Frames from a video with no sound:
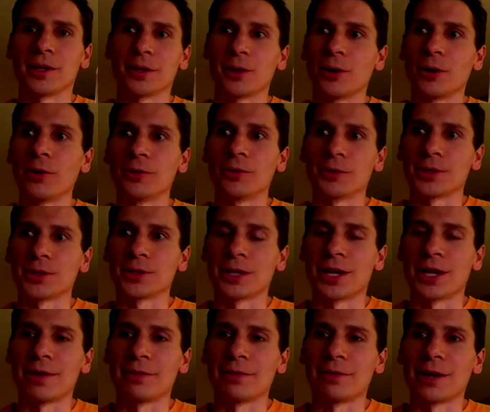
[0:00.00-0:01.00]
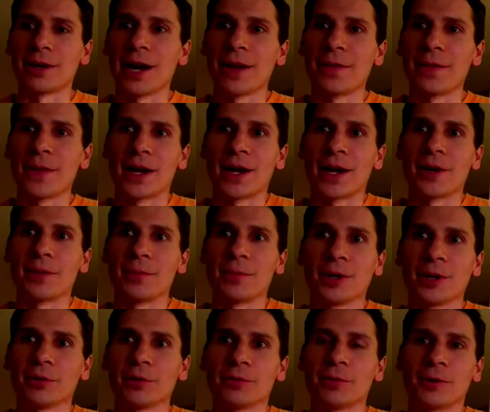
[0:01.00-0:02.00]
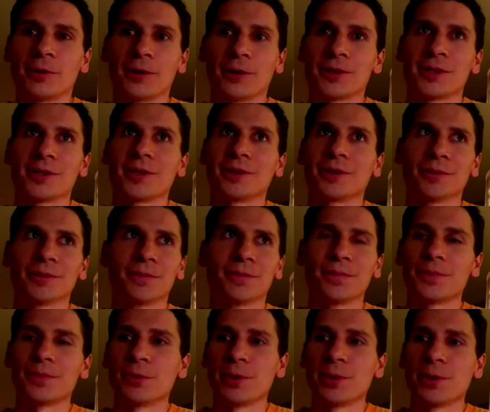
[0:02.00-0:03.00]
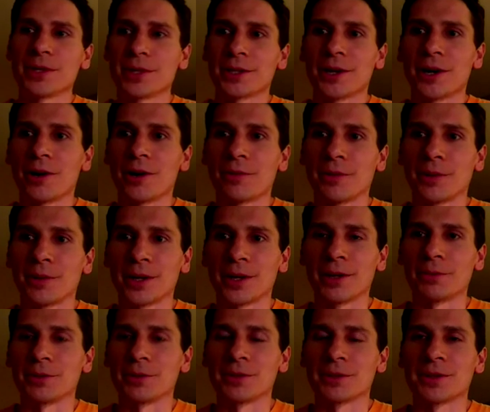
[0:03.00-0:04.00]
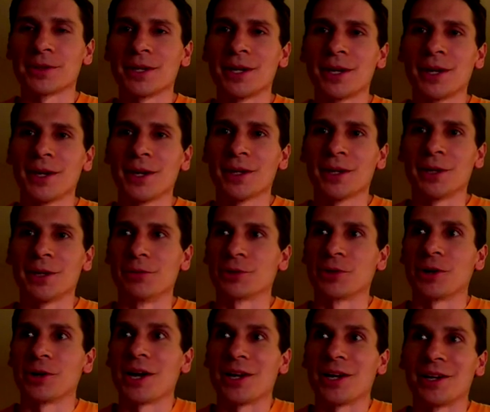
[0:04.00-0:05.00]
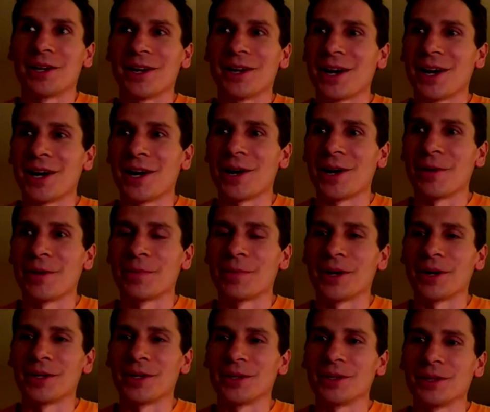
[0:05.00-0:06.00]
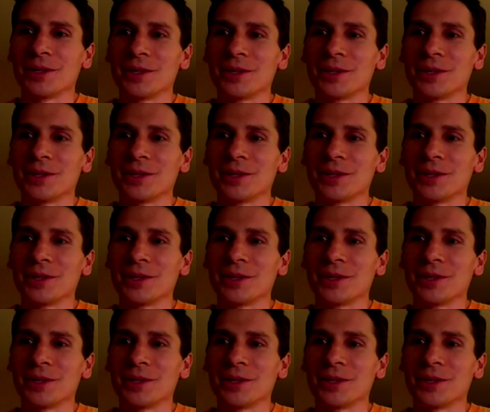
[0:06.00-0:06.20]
Ghost, and I never had that kind of beer before until 2 weeks ago, and it was great. But